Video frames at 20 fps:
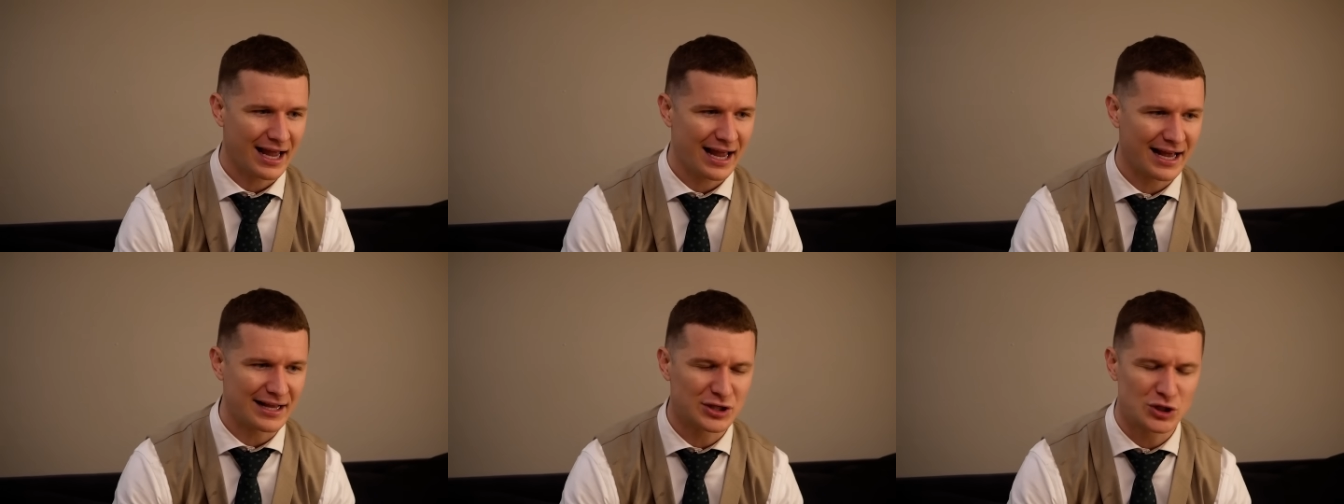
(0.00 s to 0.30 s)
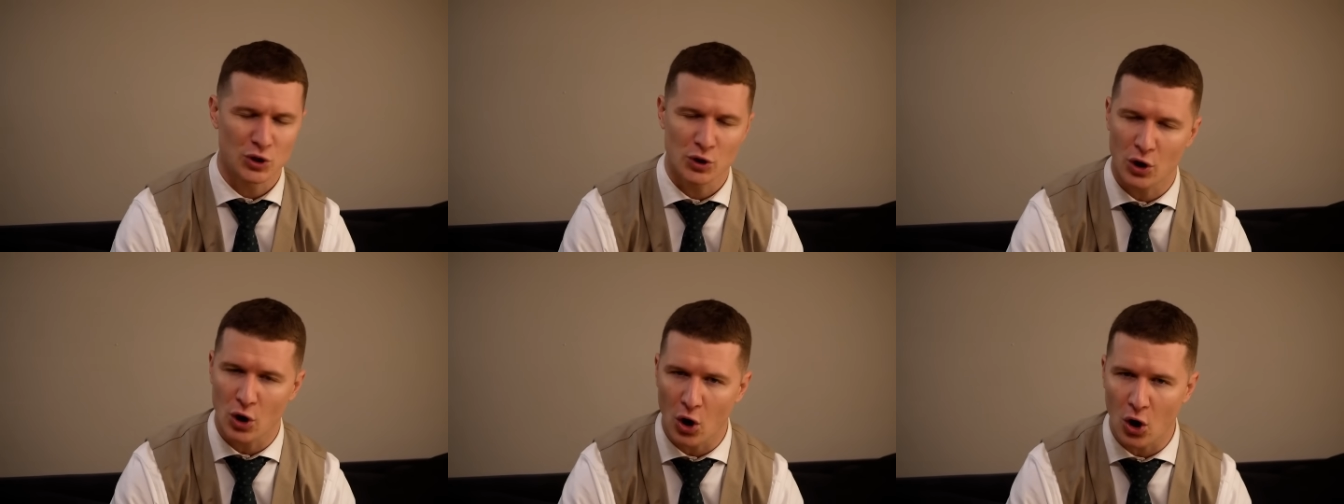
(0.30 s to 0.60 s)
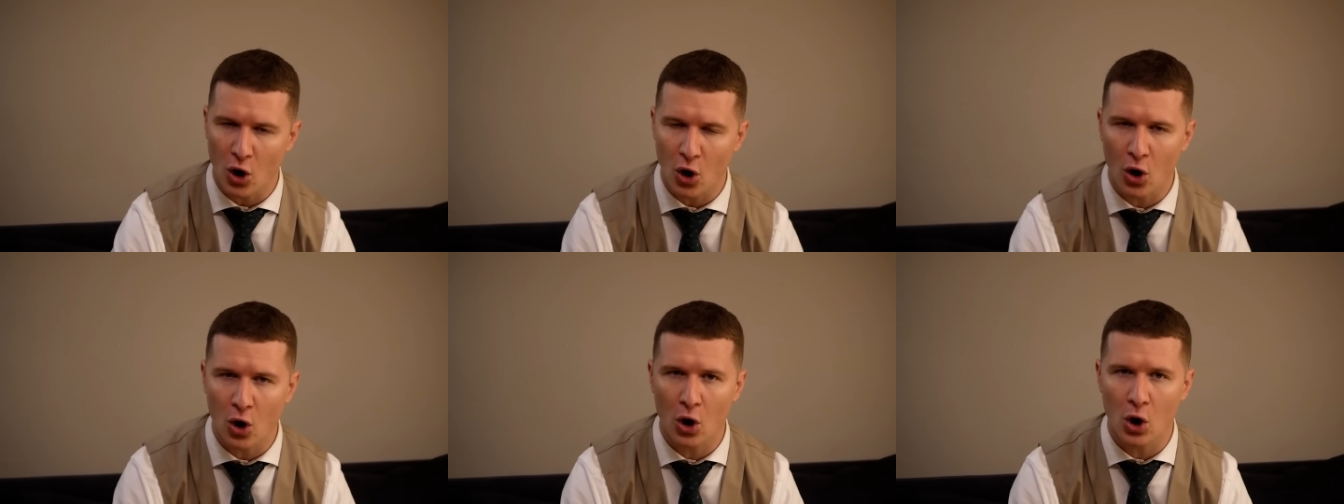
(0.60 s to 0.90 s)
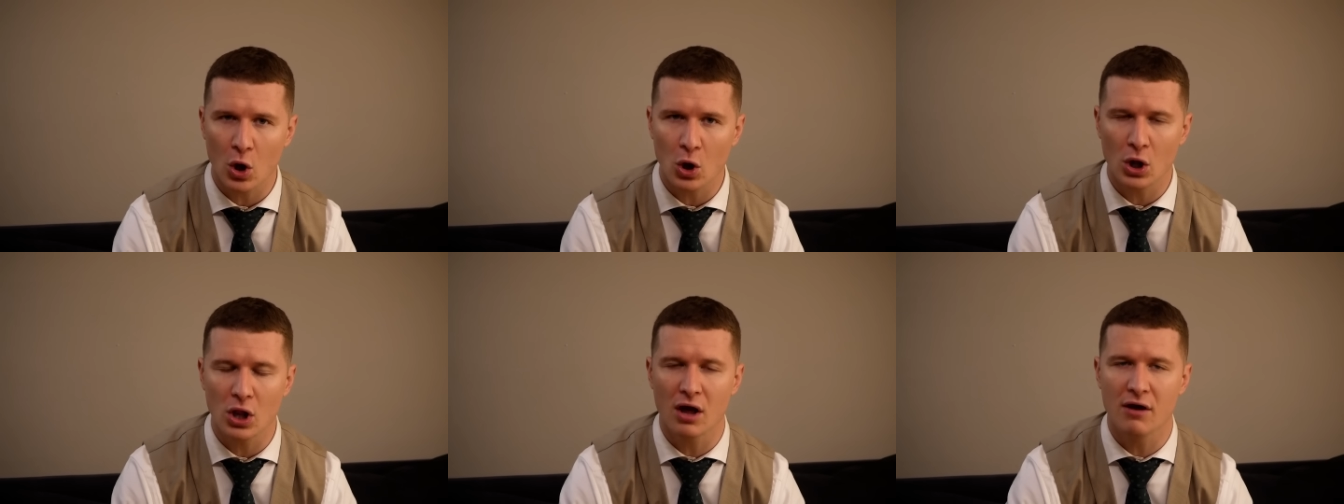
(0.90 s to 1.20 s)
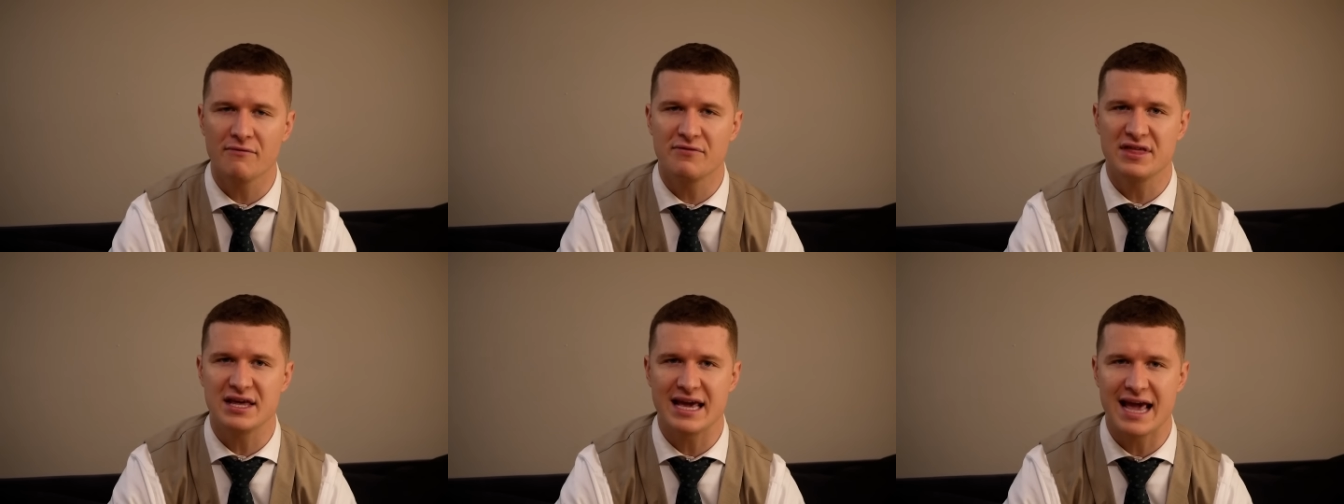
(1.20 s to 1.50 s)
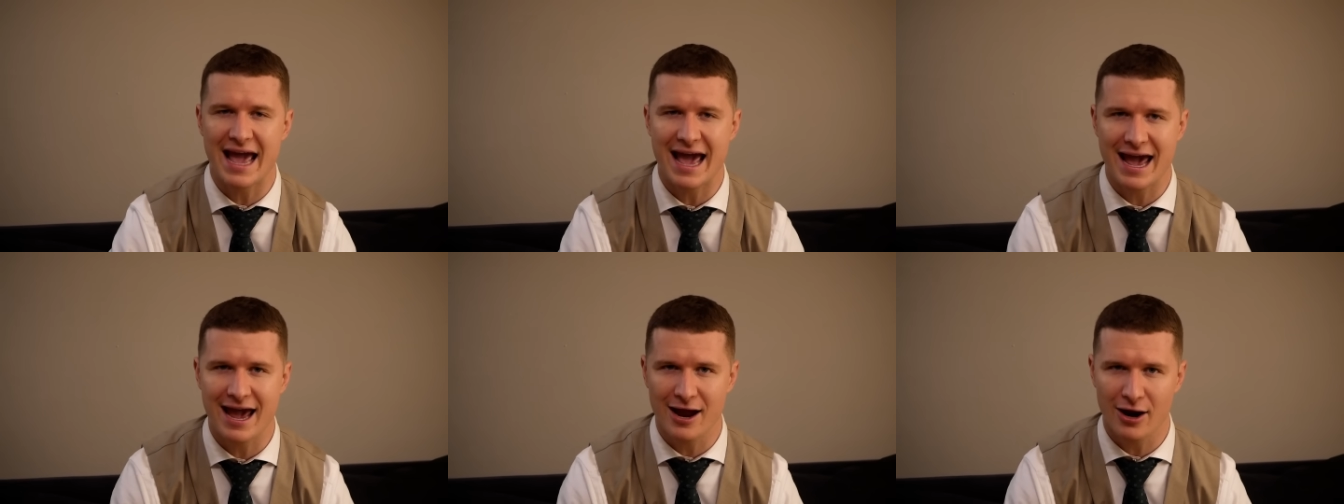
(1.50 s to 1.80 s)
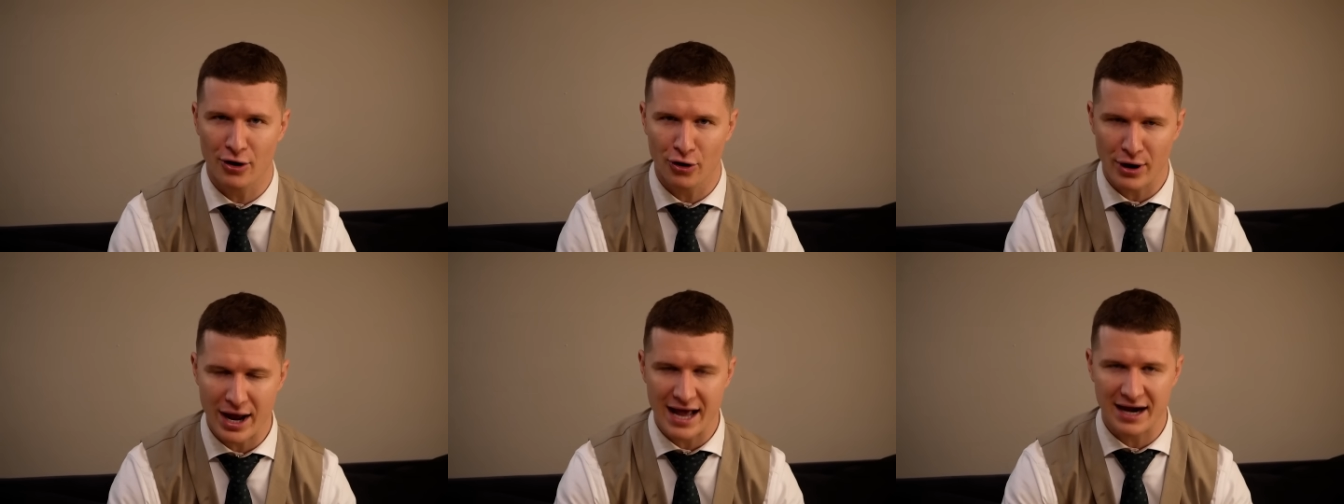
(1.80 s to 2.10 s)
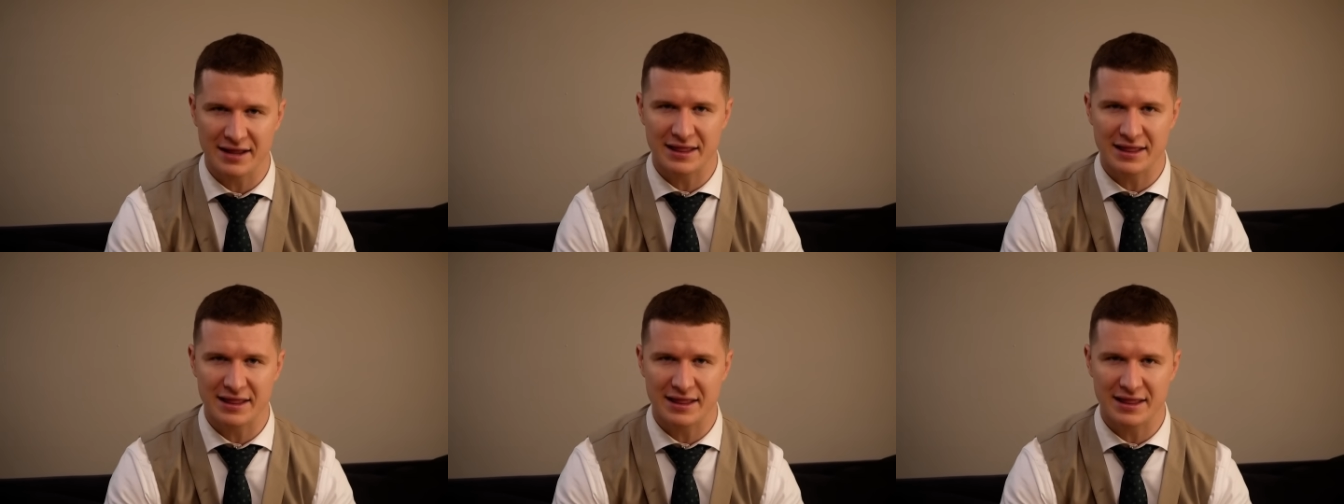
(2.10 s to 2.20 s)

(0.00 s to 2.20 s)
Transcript: and took all of the air out